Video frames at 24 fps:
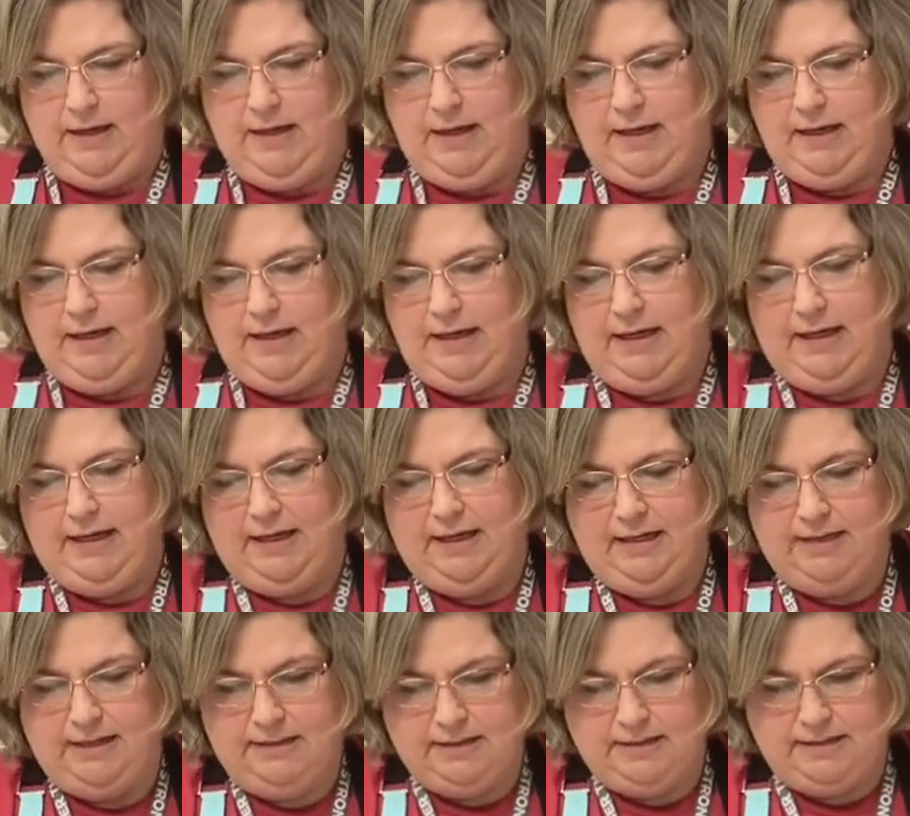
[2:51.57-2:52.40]

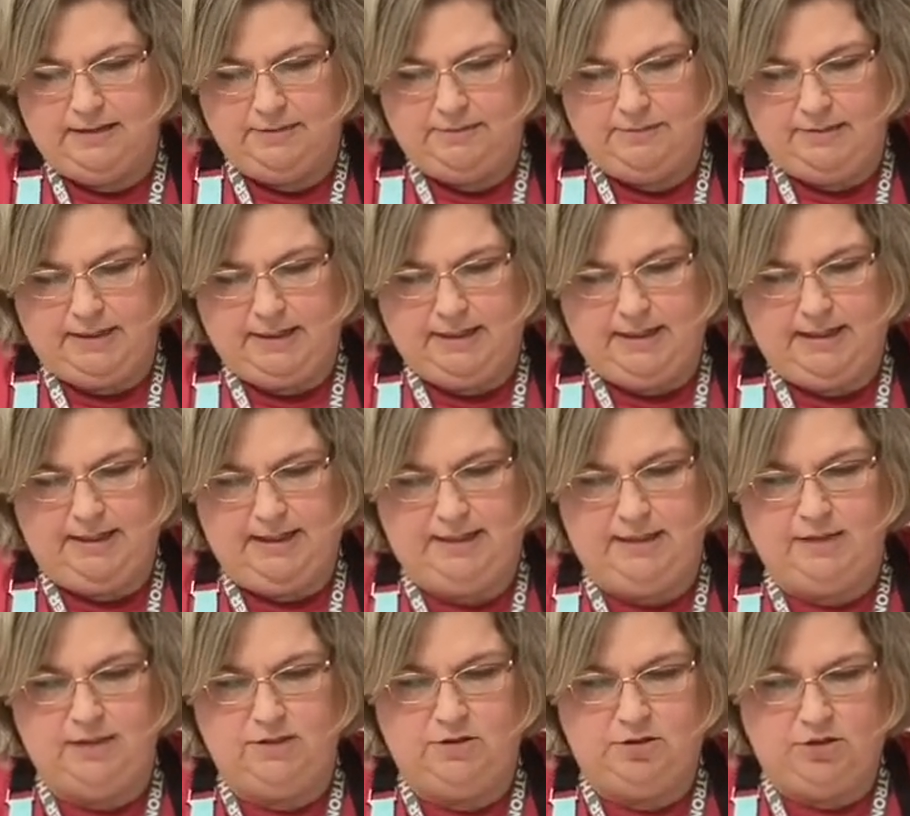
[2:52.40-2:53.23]
and my
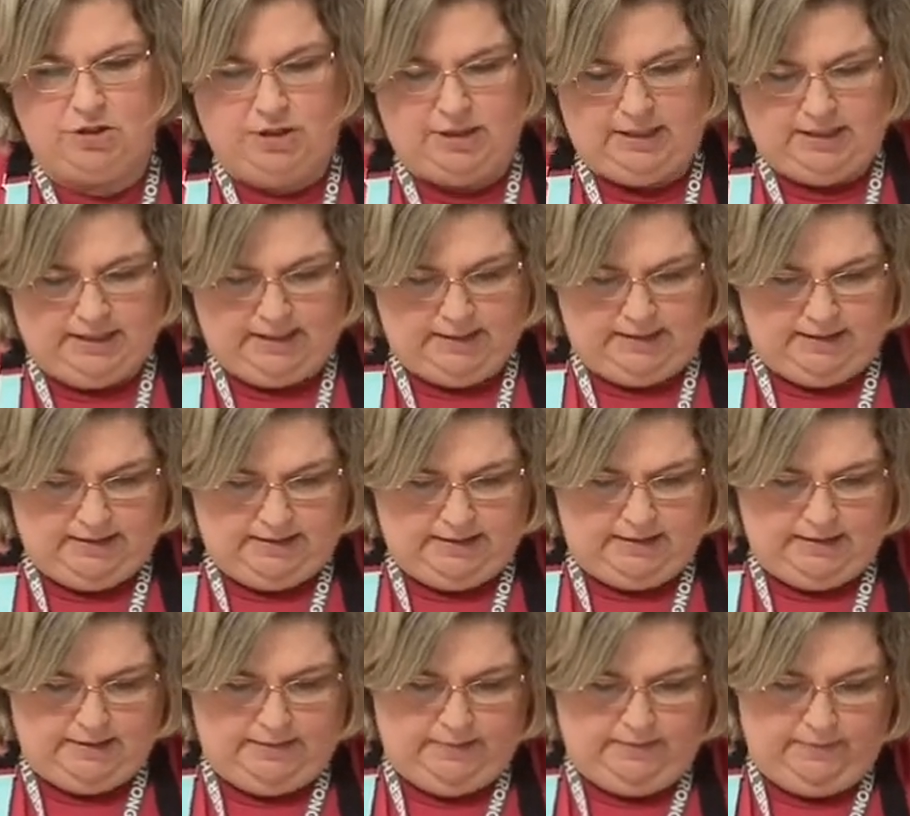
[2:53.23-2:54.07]
cheese.
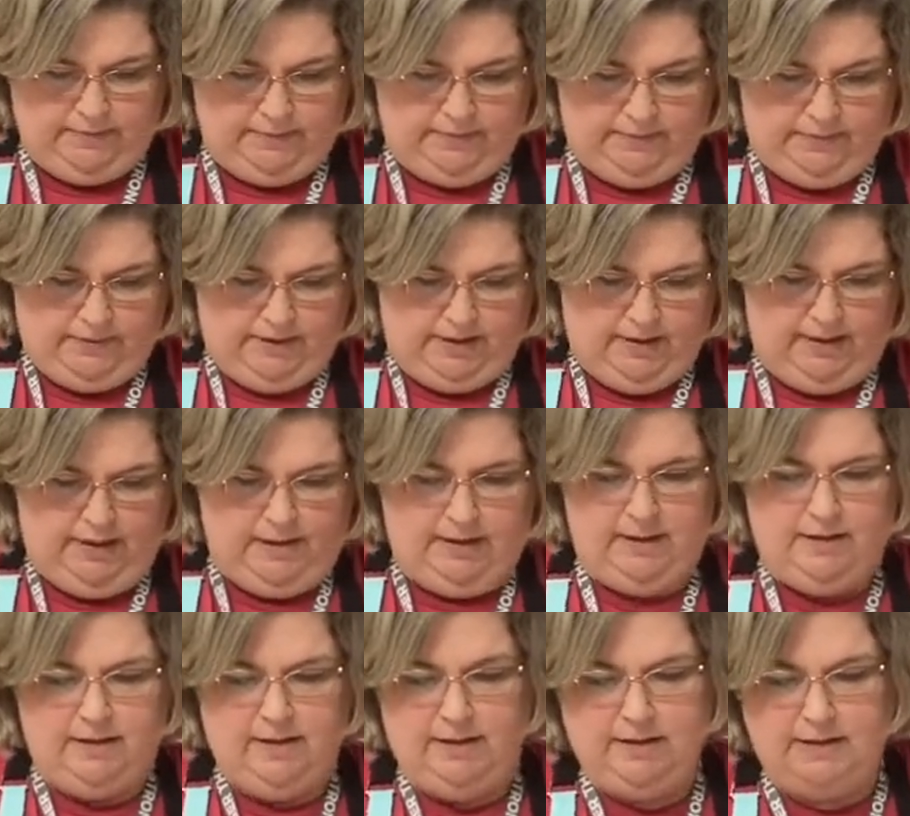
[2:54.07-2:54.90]

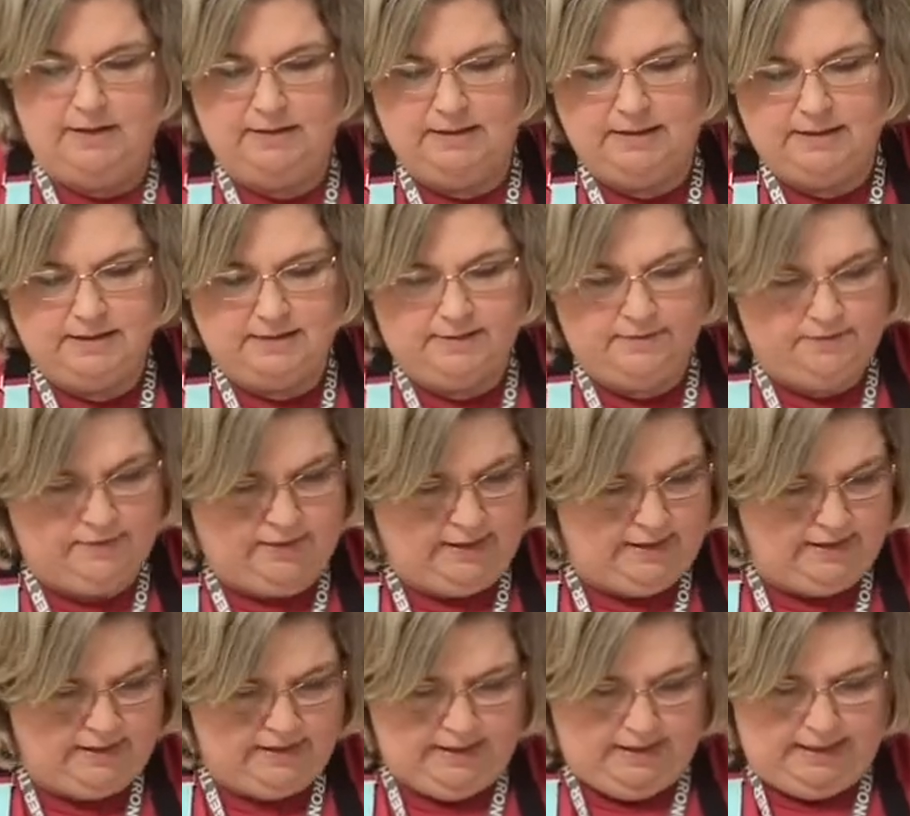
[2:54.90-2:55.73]
This is
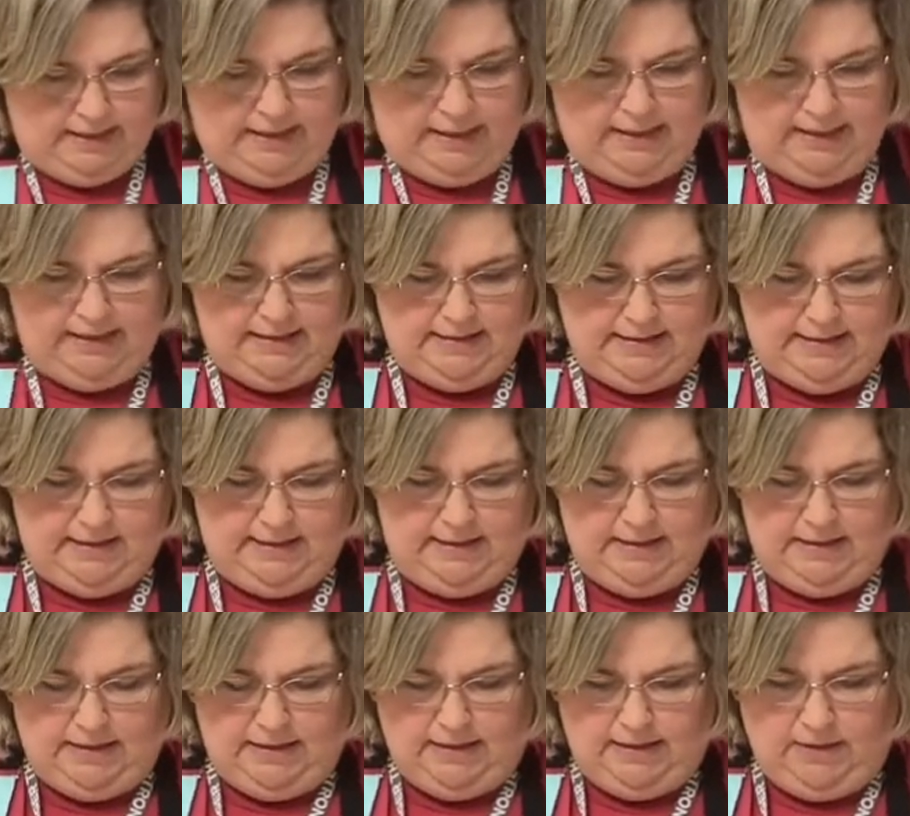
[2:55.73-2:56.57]
very easy
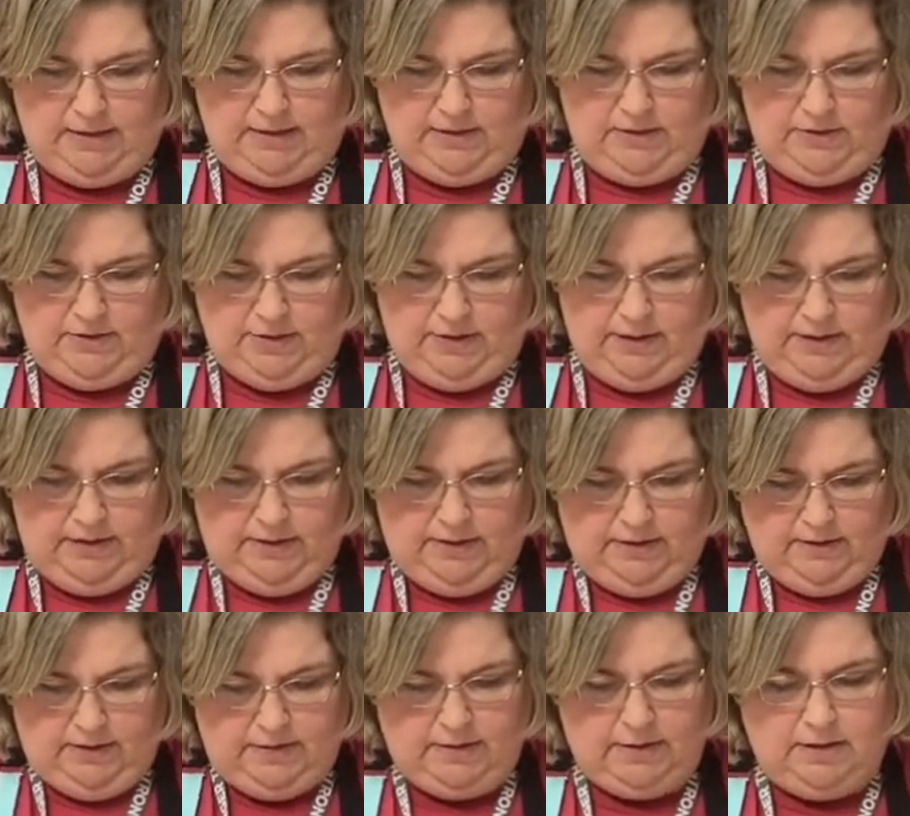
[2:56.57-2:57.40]
to do.
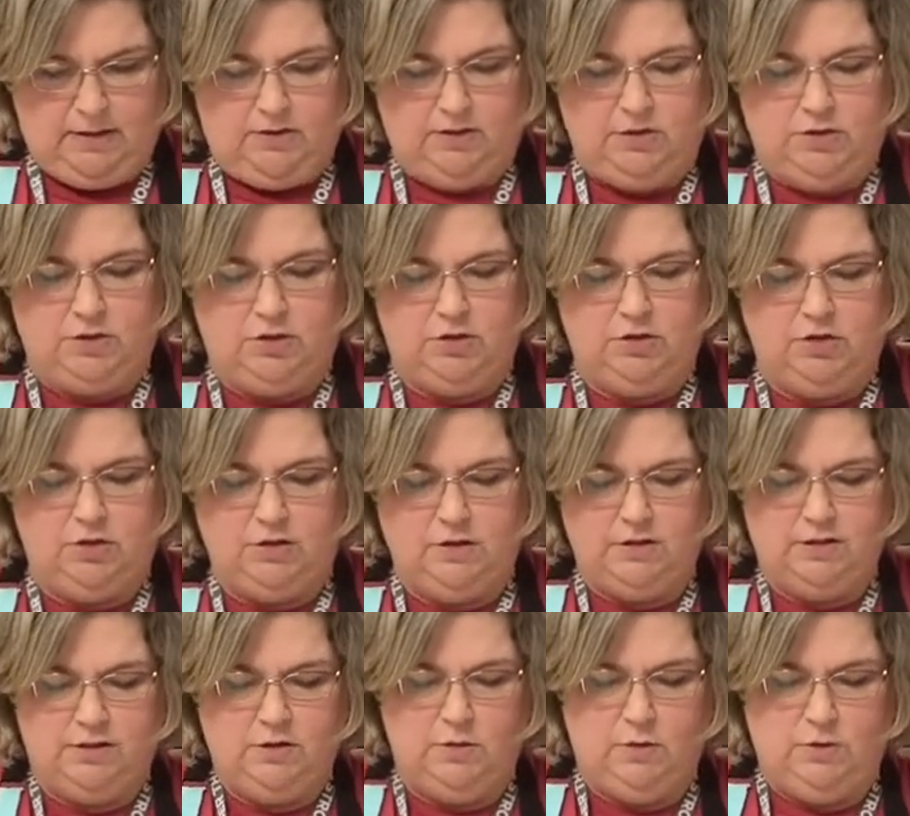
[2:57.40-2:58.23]
So you're
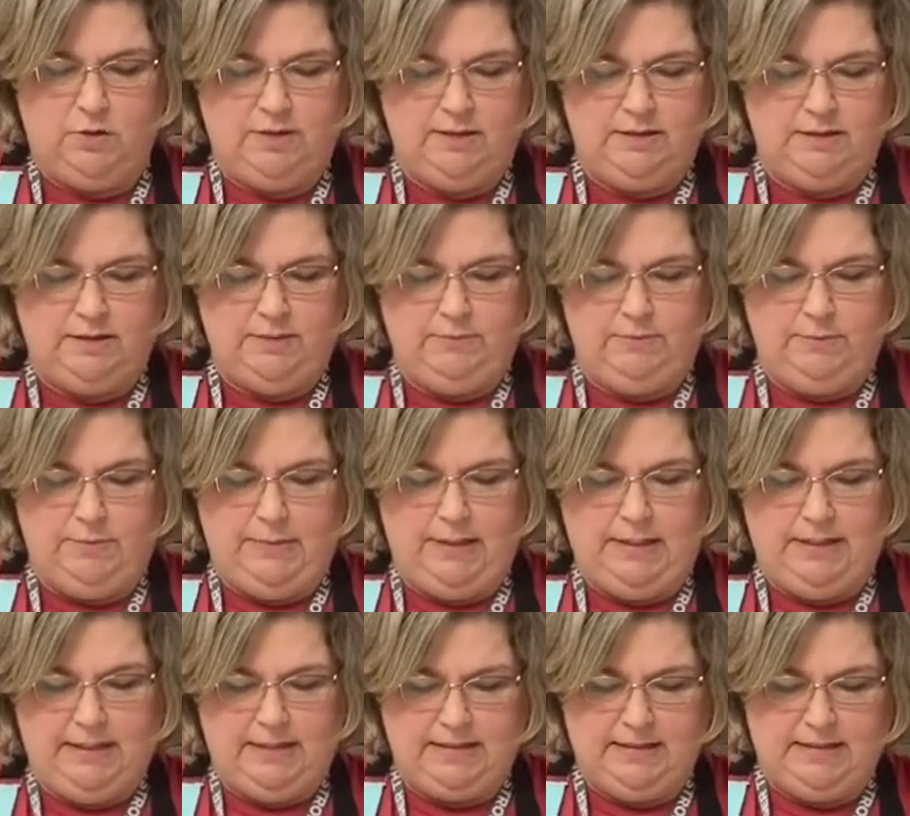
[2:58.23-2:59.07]
just going to
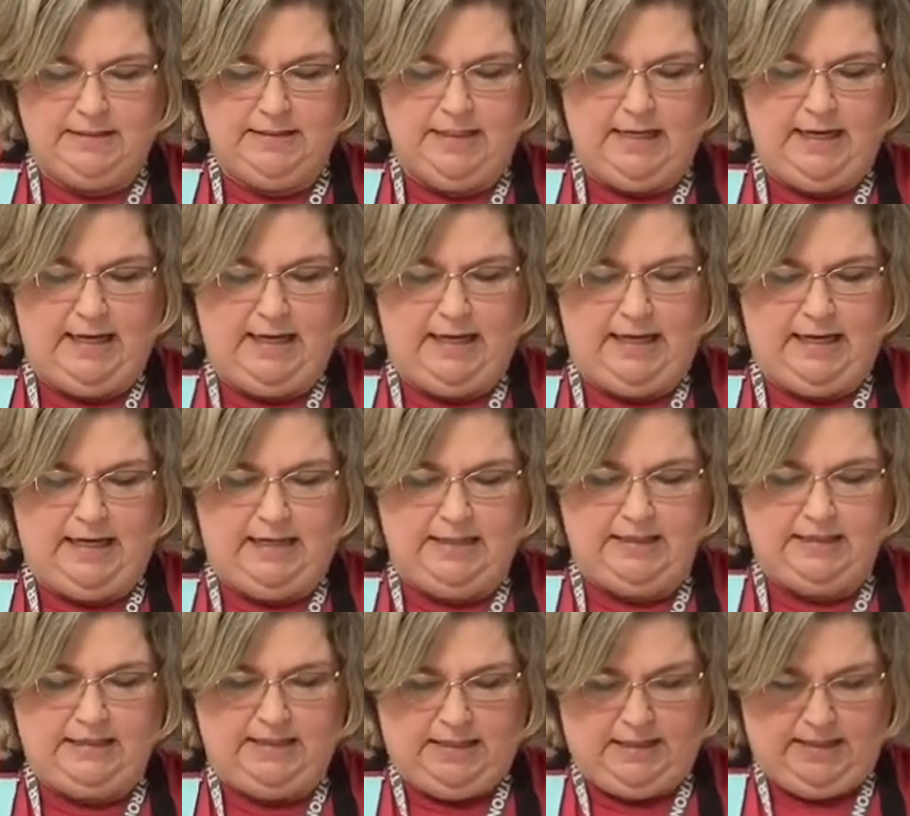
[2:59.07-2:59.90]
mix
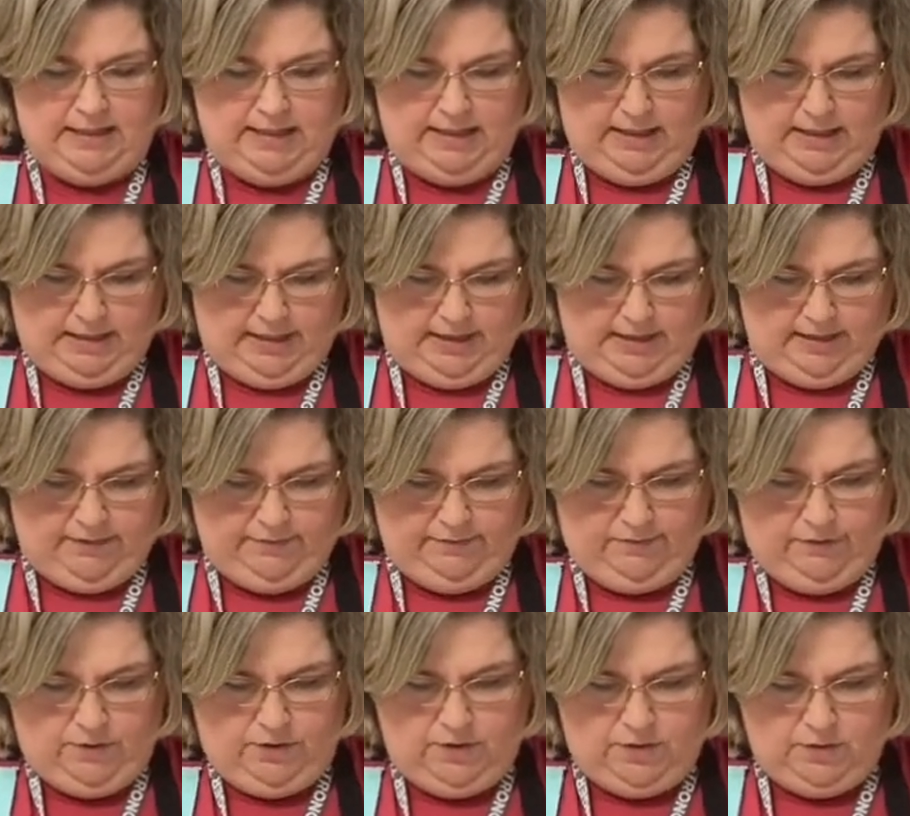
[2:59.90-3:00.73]
that a
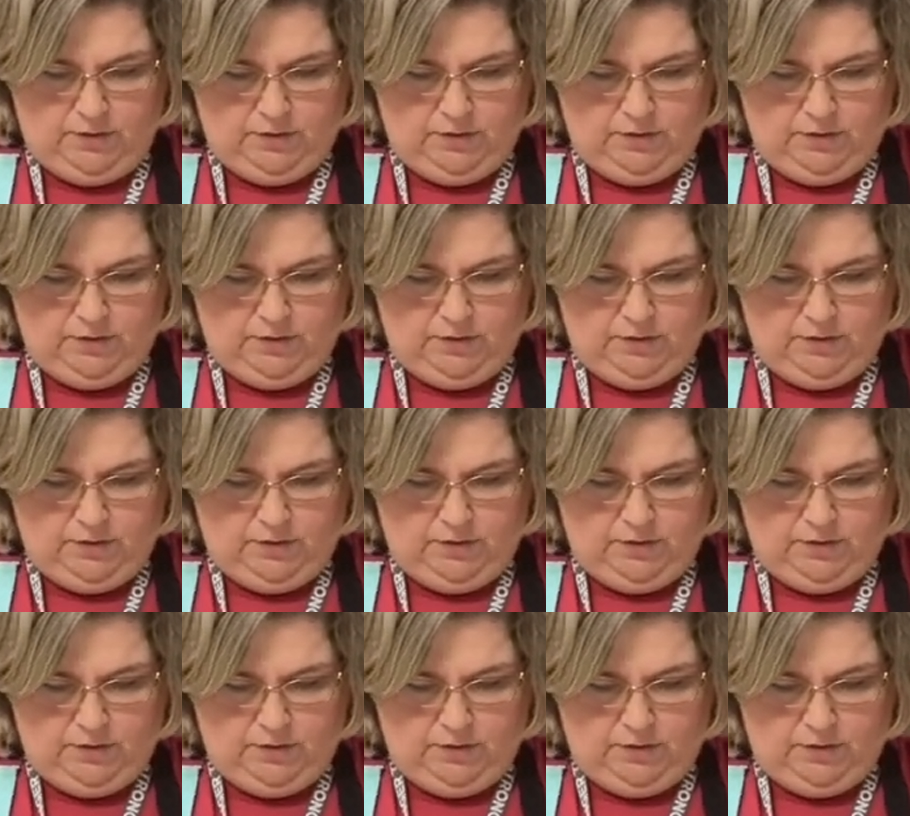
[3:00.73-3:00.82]
few